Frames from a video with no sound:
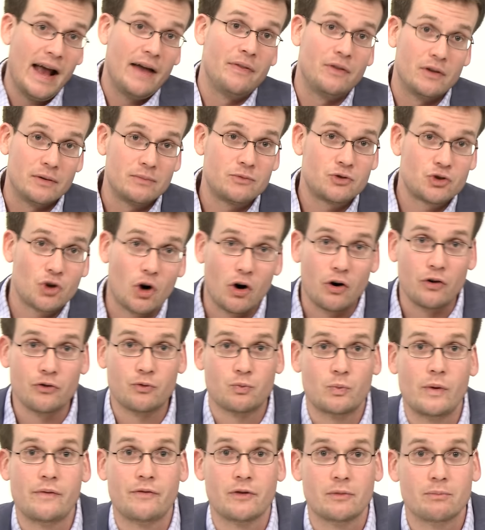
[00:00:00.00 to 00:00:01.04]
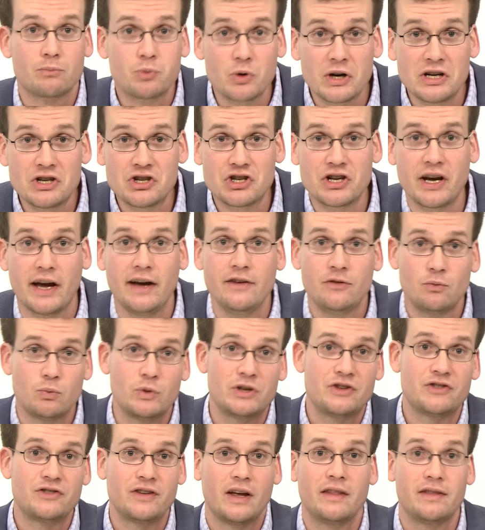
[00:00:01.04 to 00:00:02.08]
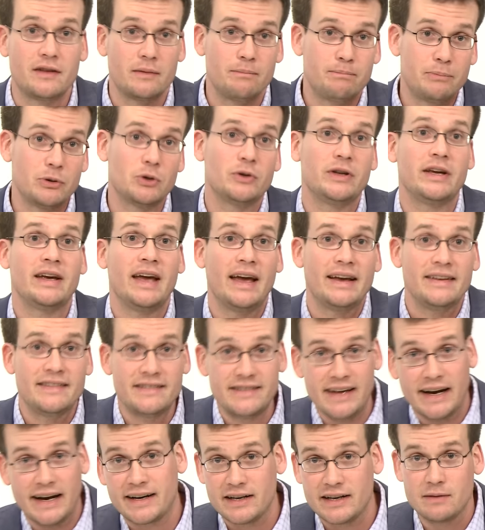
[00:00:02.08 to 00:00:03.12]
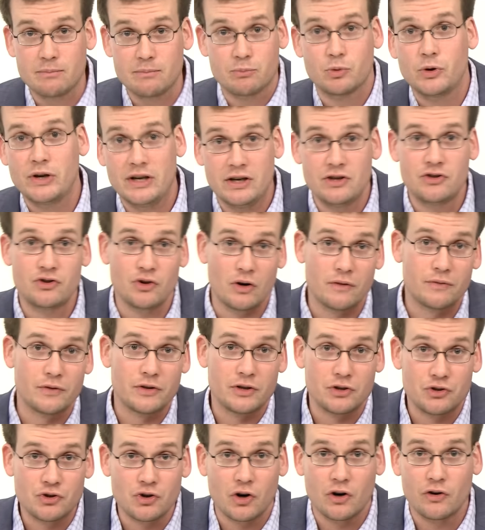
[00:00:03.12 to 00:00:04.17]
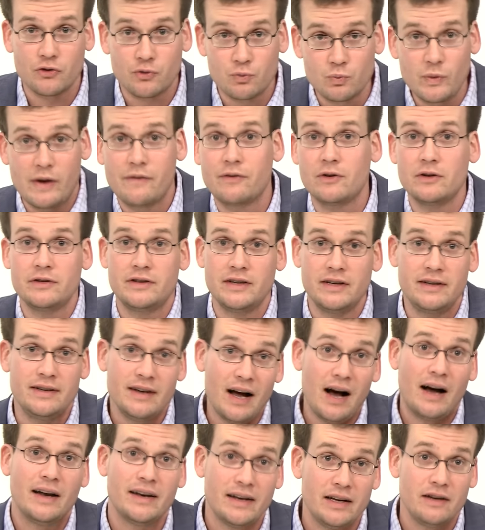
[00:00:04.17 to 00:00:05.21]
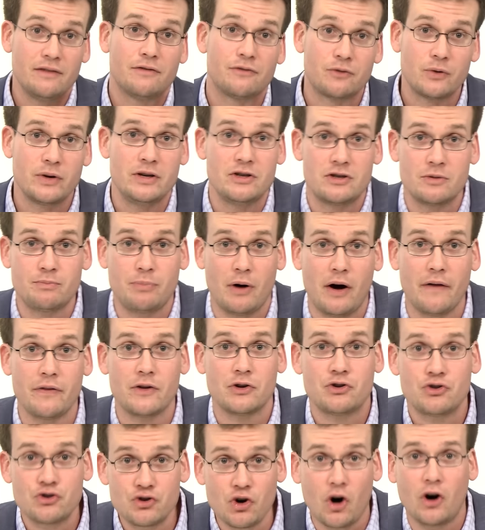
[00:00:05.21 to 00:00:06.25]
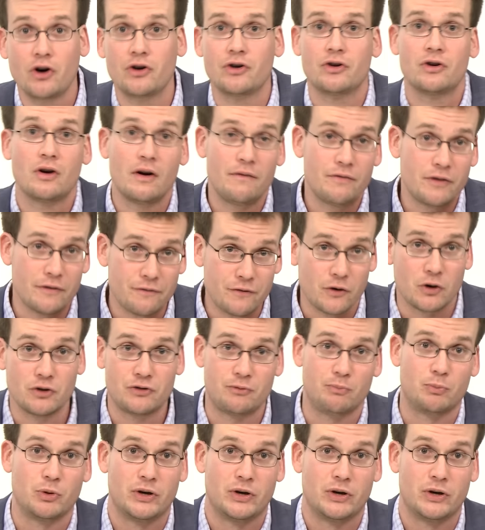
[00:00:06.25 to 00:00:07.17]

and the Charles River Bridge case, which said that building a second bridge over the Charles River did not infringe upon the charter of the first